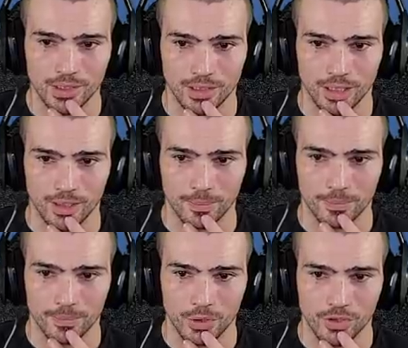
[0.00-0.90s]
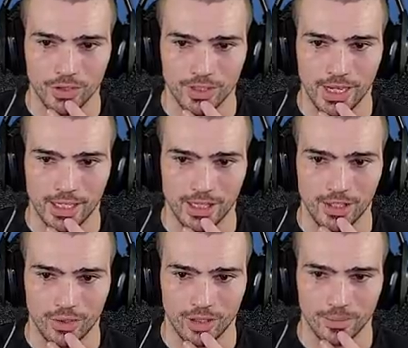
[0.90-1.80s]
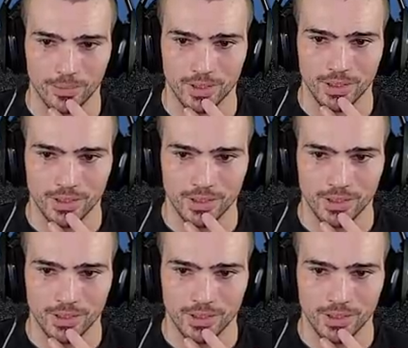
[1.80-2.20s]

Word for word: Um, you can start attacking the arm.